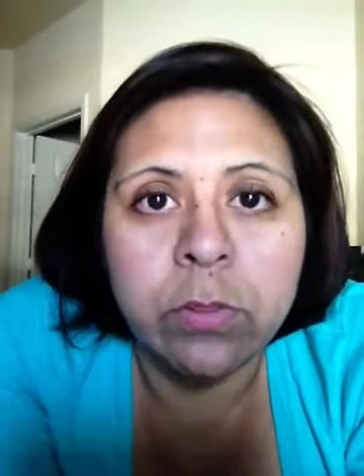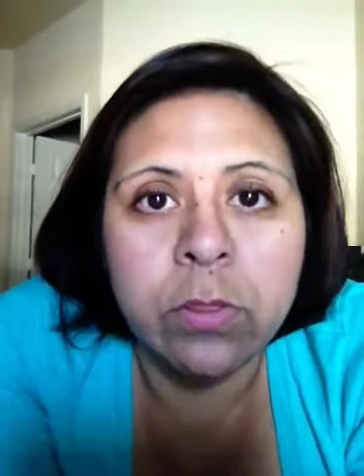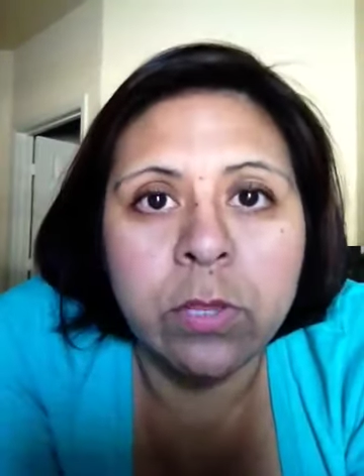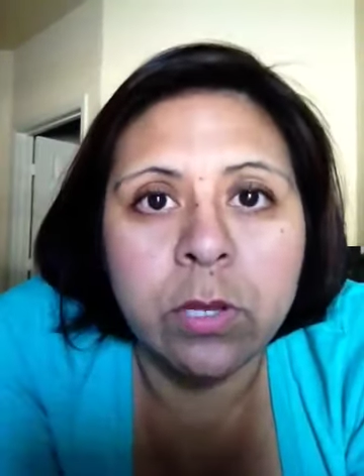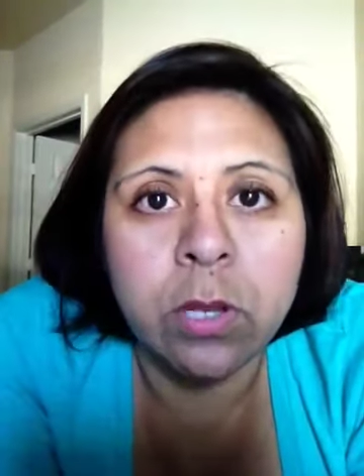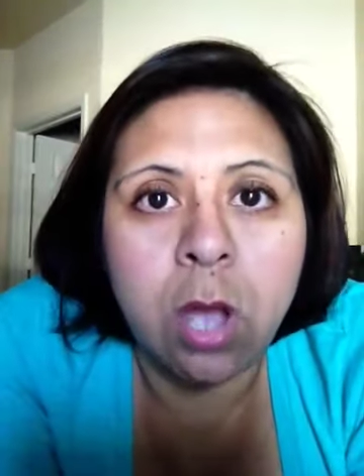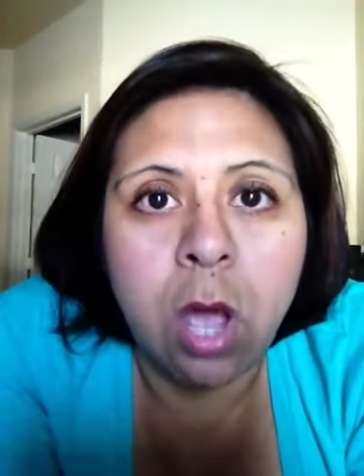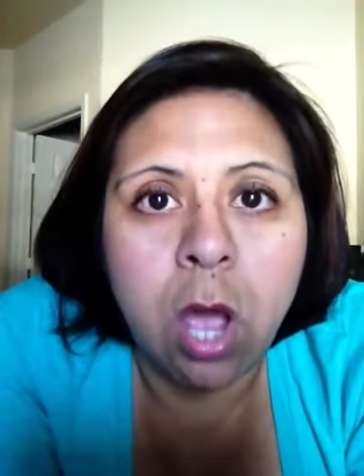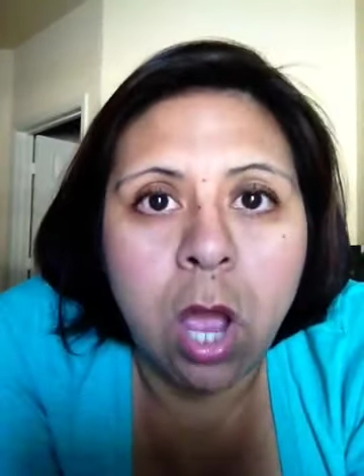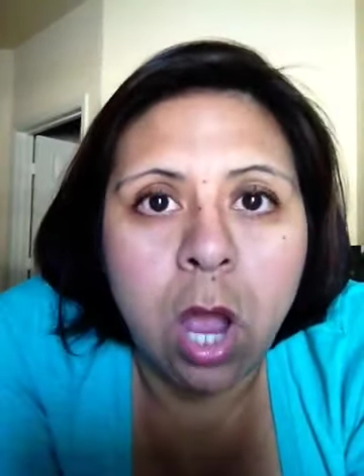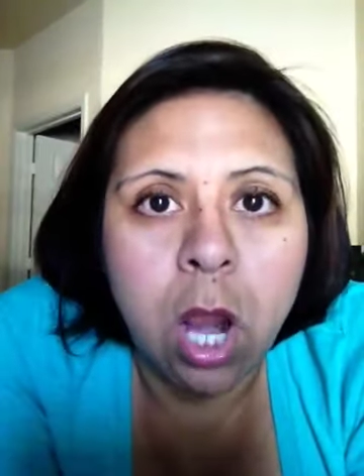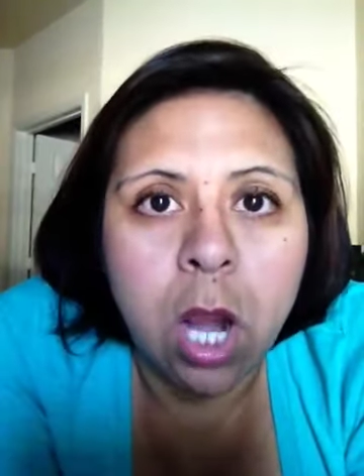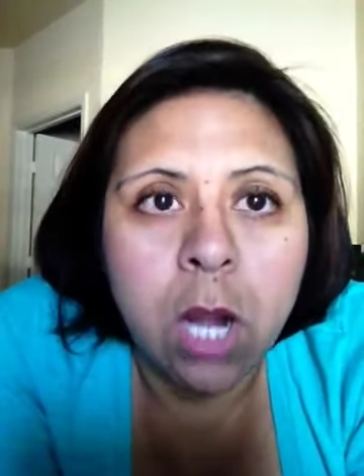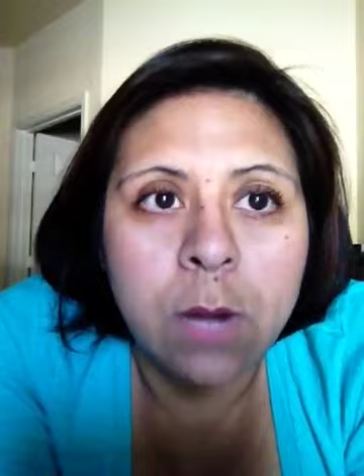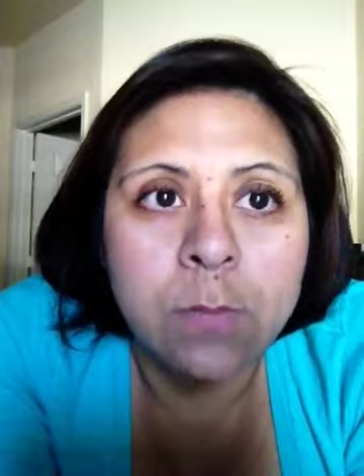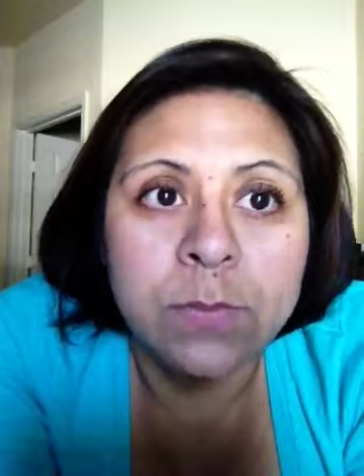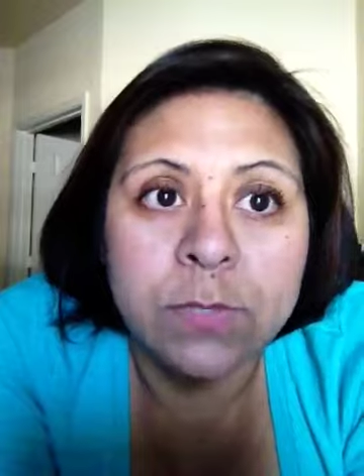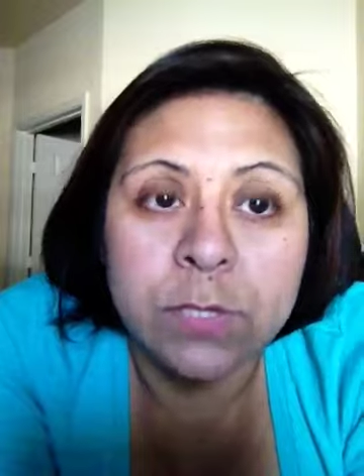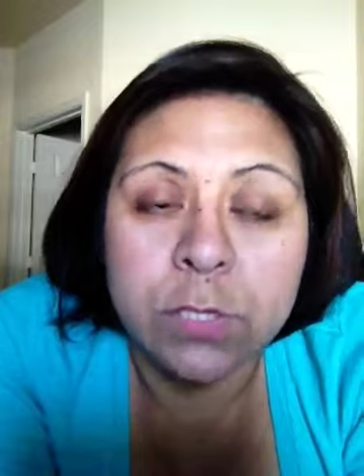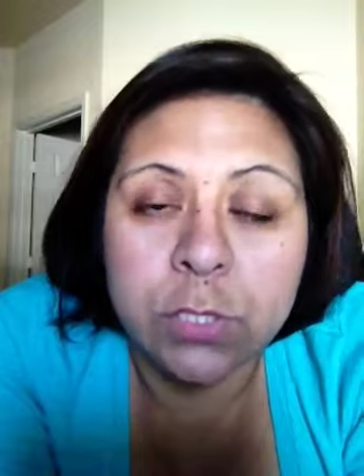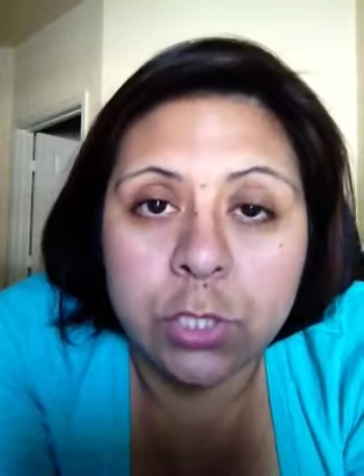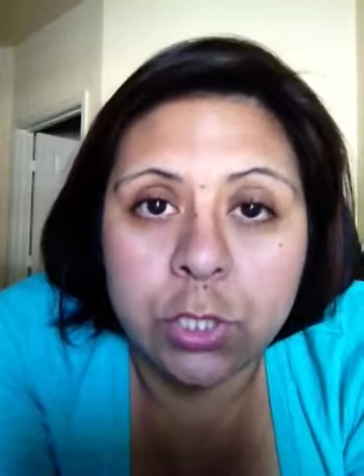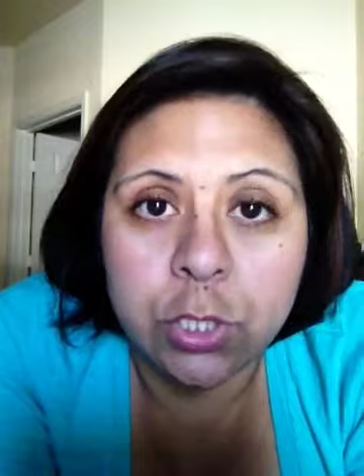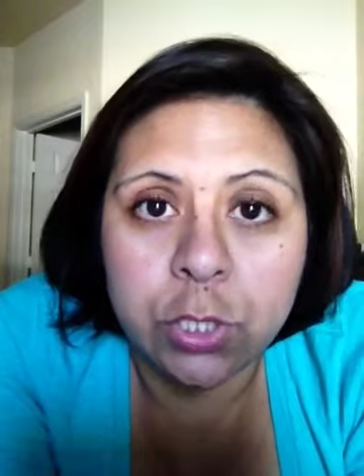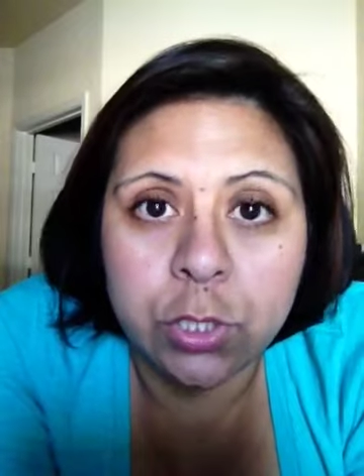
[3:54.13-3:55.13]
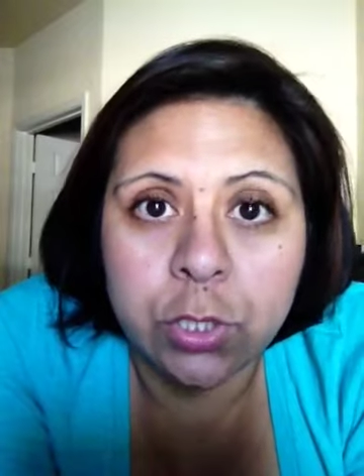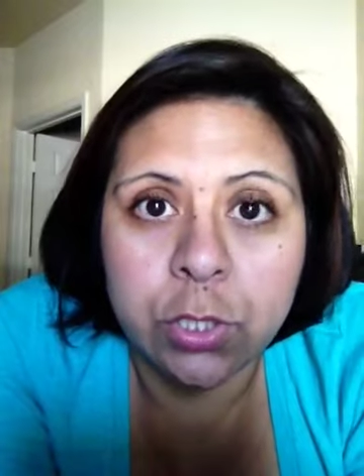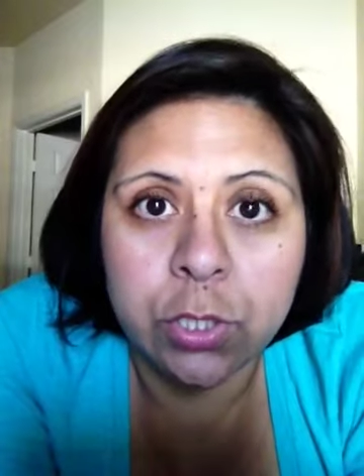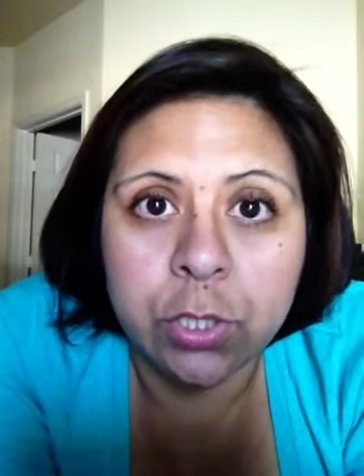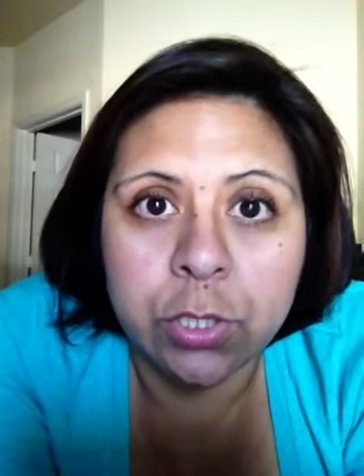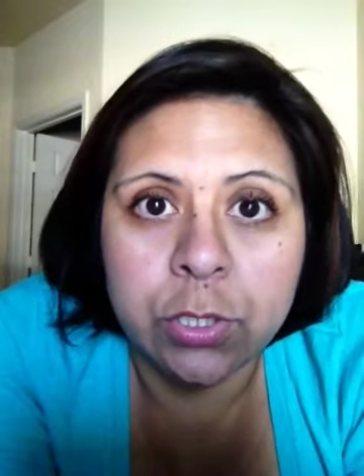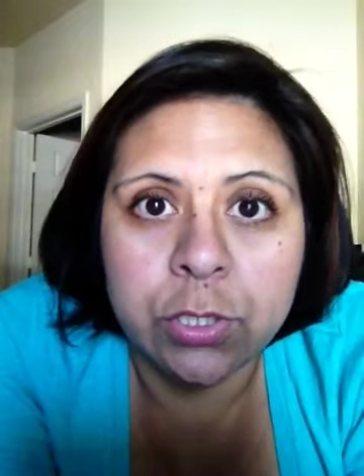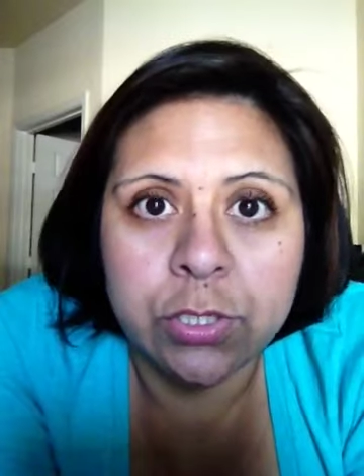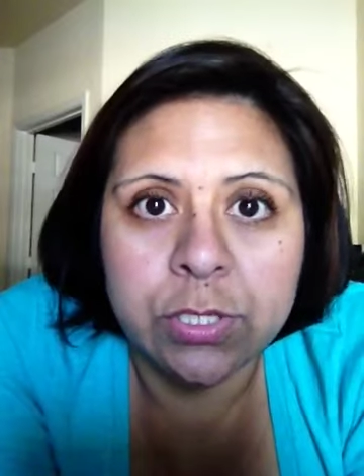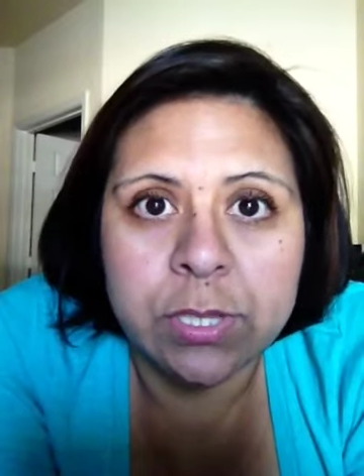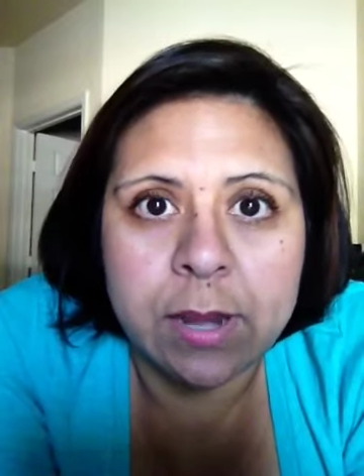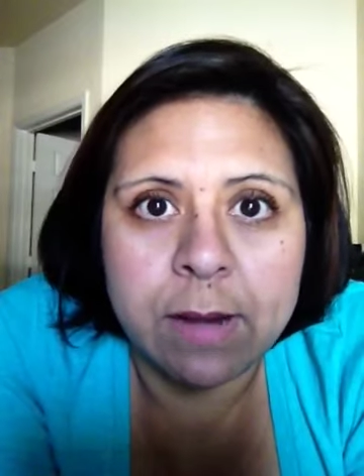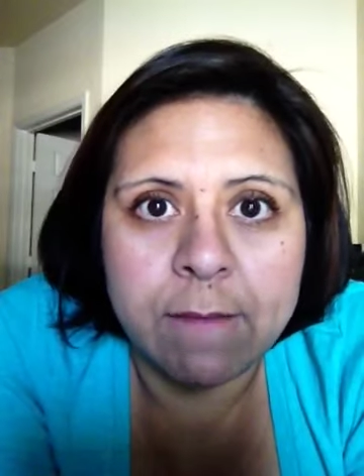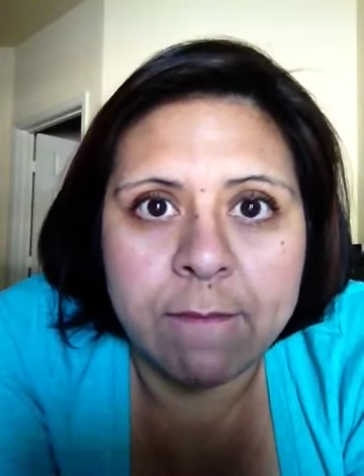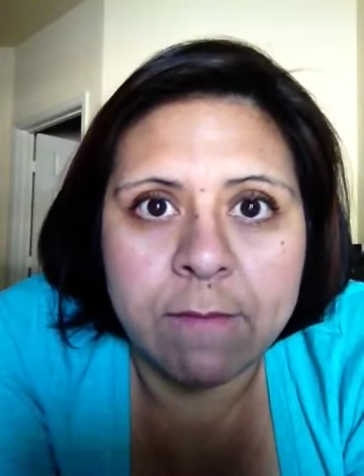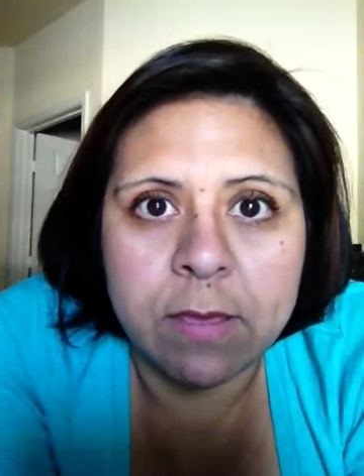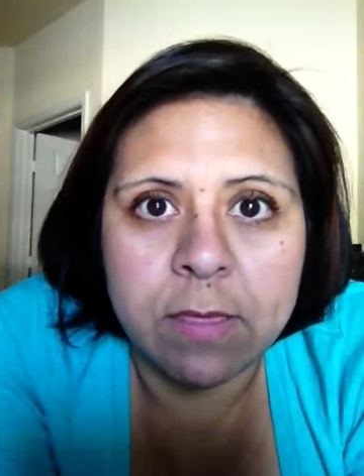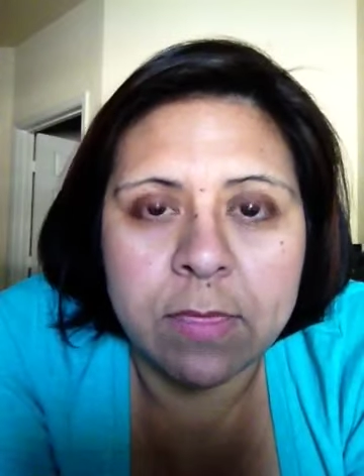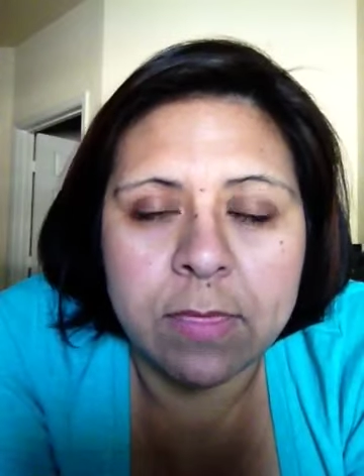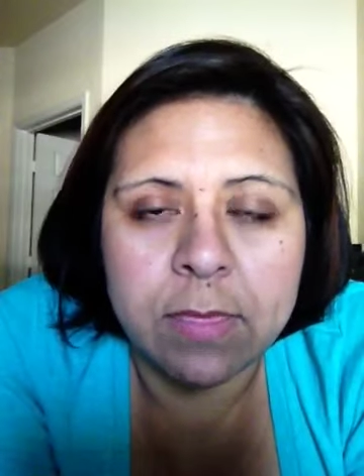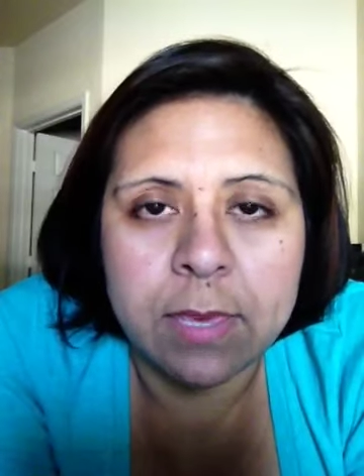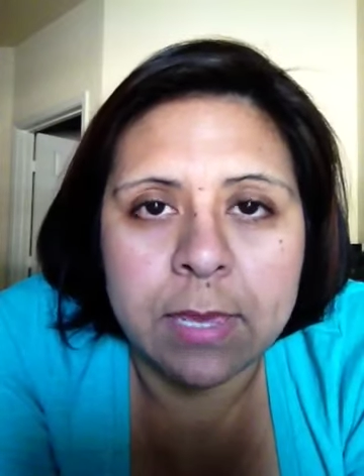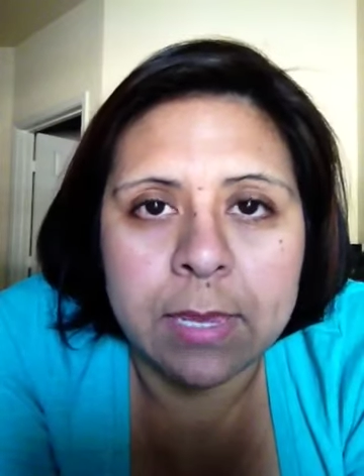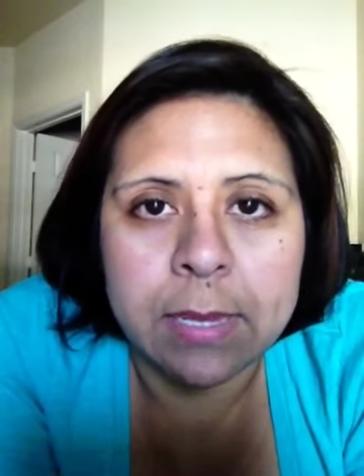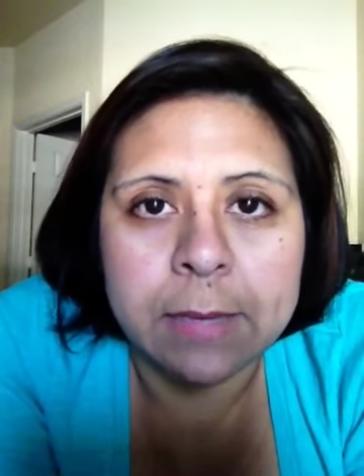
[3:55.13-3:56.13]
the carbs and sugars and
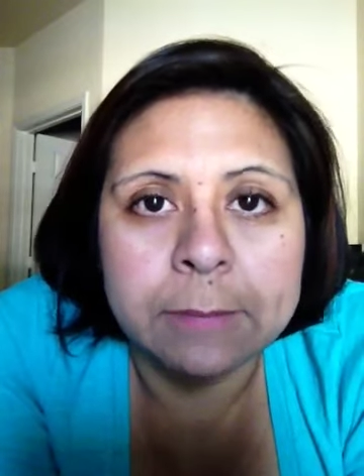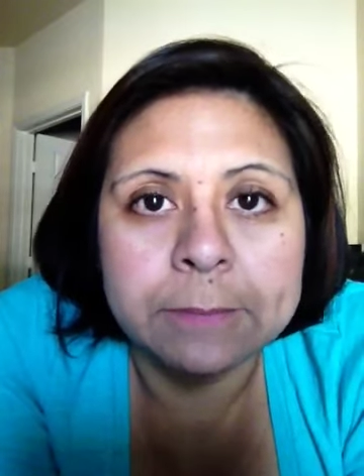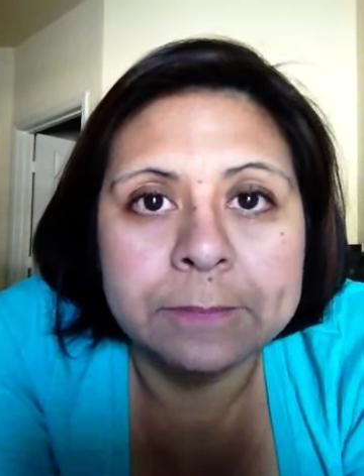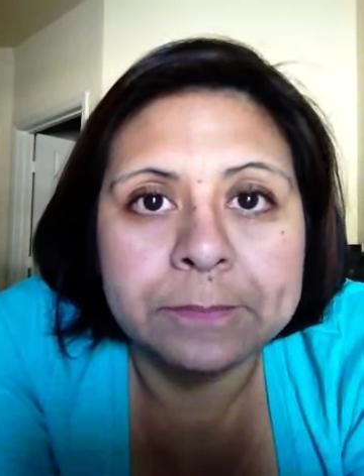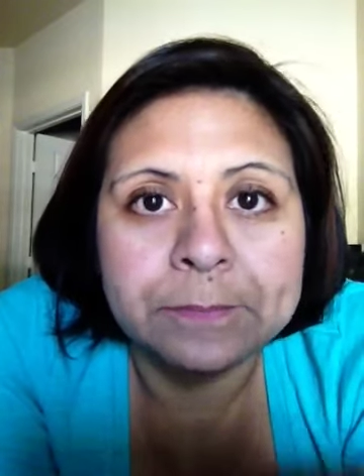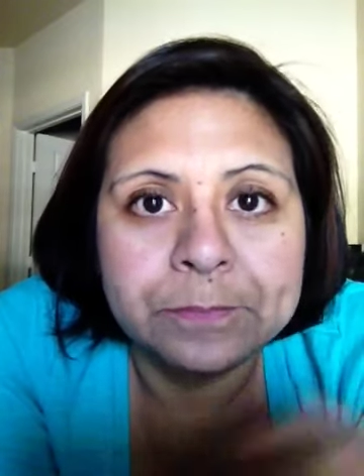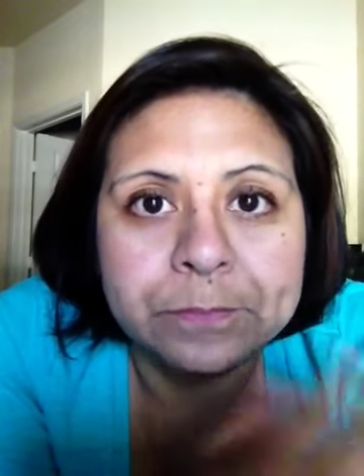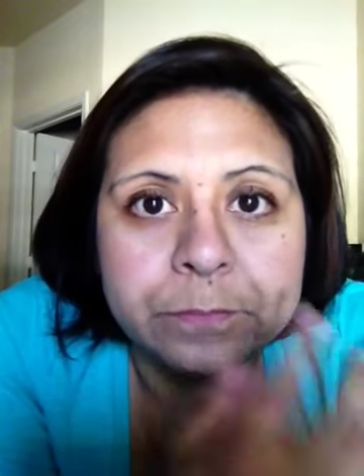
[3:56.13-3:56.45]
everything,